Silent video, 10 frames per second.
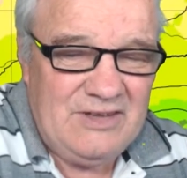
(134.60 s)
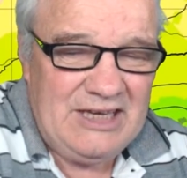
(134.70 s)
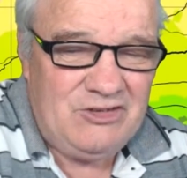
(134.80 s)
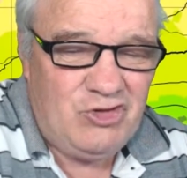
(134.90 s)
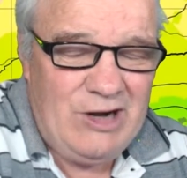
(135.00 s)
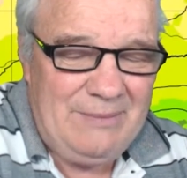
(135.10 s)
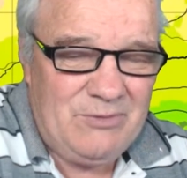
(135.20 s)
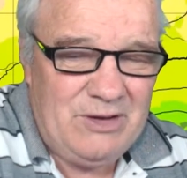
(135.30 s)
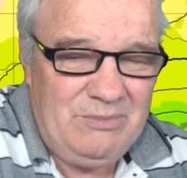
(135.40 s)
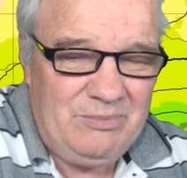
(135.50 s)
trap
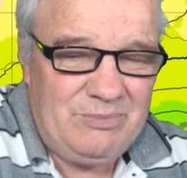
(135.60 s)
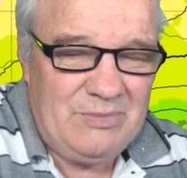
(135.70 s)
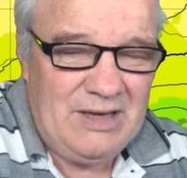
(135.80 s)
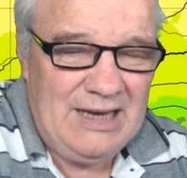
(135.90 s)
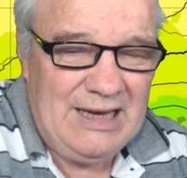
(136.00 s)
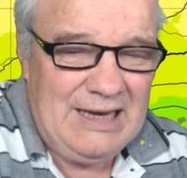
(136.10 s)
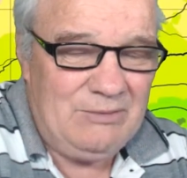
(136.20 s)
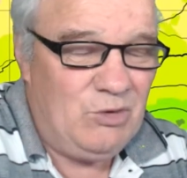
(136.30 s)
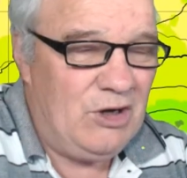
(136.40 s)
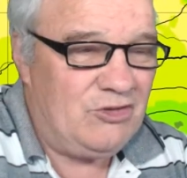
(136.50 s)
them,
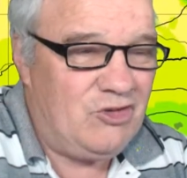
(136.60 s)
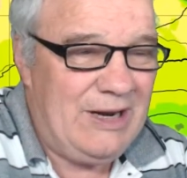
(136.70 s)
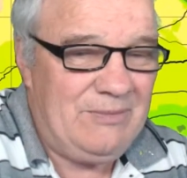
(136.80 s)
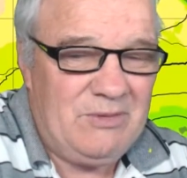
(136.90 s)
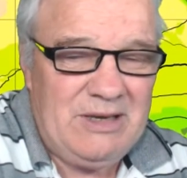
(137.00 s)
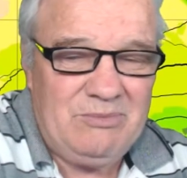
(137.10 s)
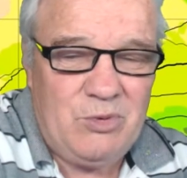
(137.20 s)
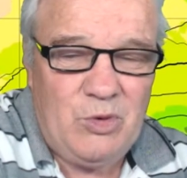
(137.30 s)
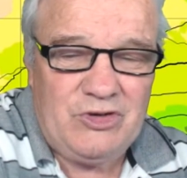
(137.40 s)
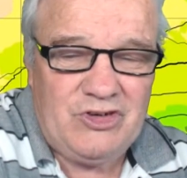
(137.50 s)
trap them and
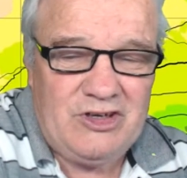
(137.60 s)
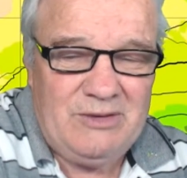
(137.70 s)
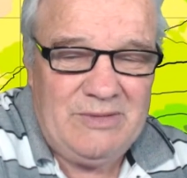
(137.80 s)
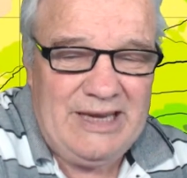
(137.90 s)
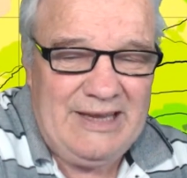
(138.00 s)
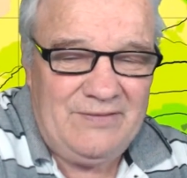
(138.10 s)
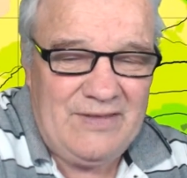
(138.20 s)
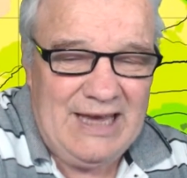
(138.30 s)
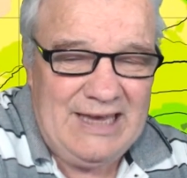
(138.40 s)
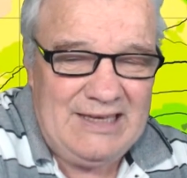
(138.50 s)
poison them, and
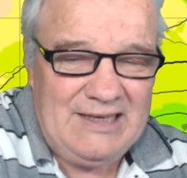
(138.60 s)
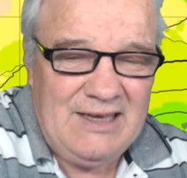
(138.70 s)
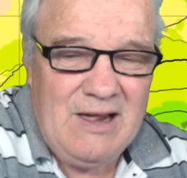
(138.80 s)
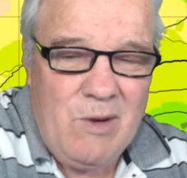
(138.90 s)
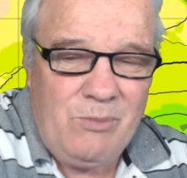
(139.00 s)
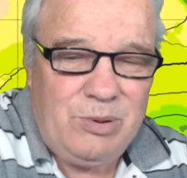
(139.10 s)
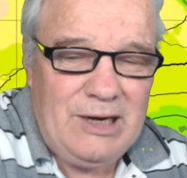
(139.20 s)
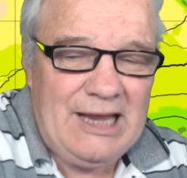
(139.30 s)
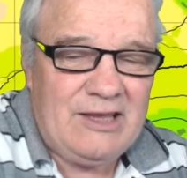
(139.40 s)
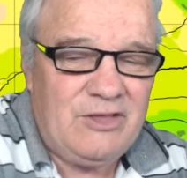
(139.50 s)
they
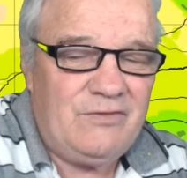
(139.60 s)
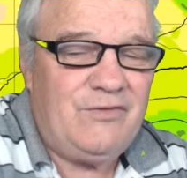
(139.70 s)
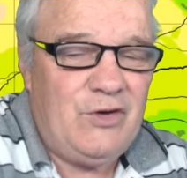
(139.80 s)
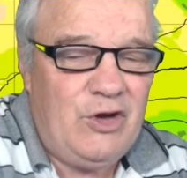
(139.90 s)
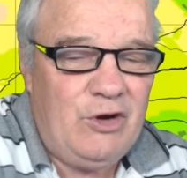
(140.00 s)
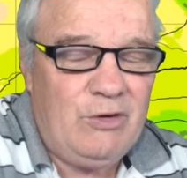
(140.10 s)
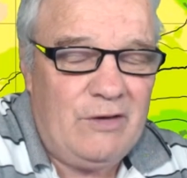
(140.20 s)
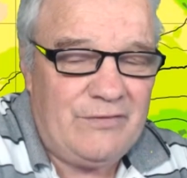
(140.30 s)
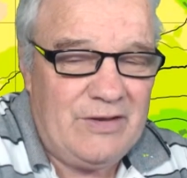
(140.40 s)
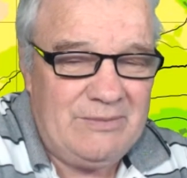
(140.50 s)
pluck the fur
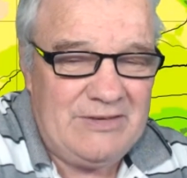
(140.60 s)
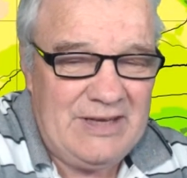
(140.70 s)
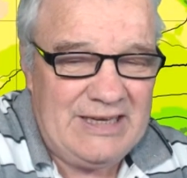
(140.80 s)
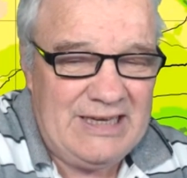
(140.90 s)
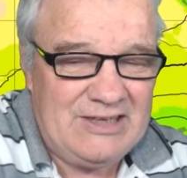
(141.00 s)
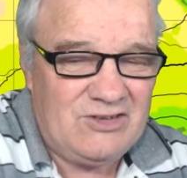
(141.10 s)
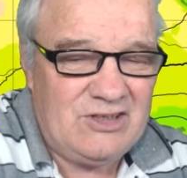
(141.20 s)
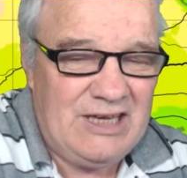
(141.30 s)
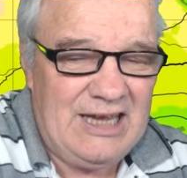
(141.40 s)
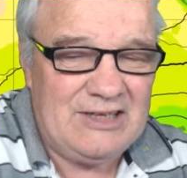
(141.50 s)
off them, and they get
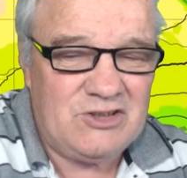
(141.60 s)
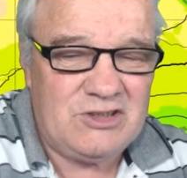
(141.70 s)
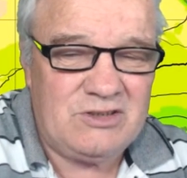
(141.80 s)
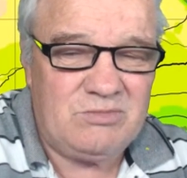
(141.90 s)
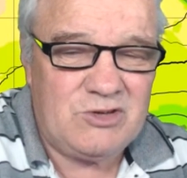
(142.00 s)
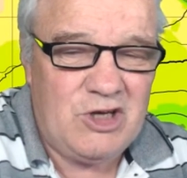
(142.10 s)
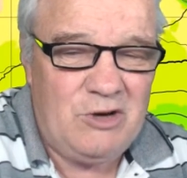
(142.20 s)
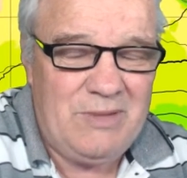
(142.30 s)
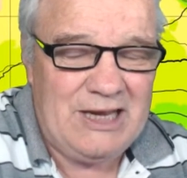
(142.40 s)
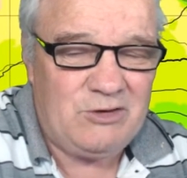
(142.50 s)

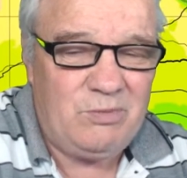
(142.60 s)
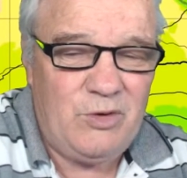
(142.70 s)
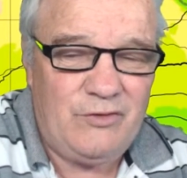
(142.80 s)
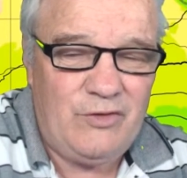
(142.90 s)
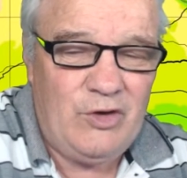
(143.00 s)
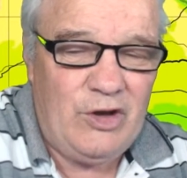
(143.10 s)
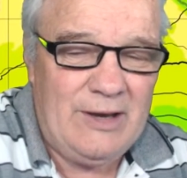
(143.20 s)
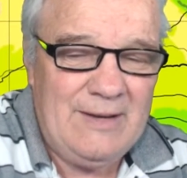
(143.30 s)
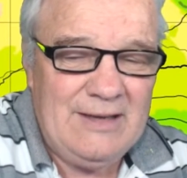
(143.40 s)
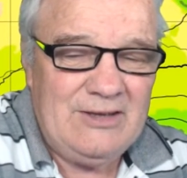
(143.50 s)
so much per
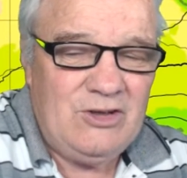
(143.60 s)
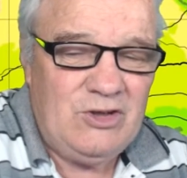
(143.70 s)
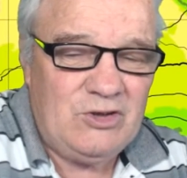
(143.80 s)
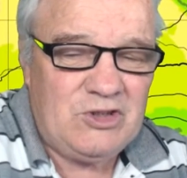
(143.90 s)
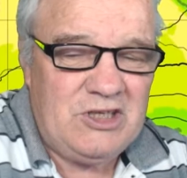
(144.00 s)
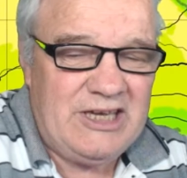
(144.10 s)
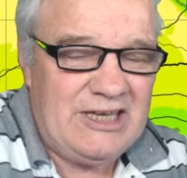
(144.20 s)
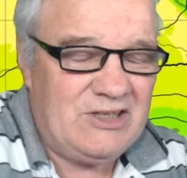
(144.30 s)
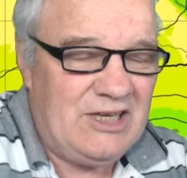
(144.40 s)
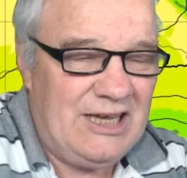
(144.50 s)
fur. You used to
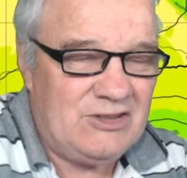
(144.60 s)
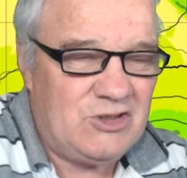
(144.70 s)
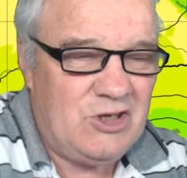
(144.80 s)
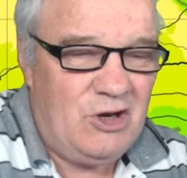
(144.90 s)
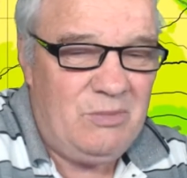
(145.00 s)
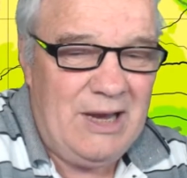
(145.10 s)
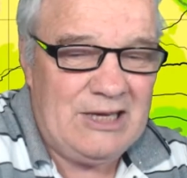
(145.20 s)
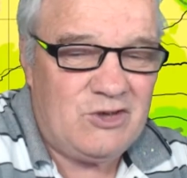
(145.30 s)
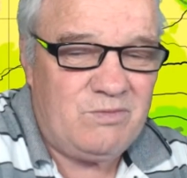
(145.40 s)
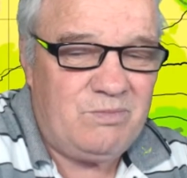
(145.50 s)
get so
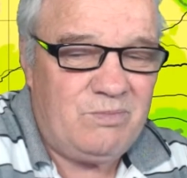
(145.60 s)
much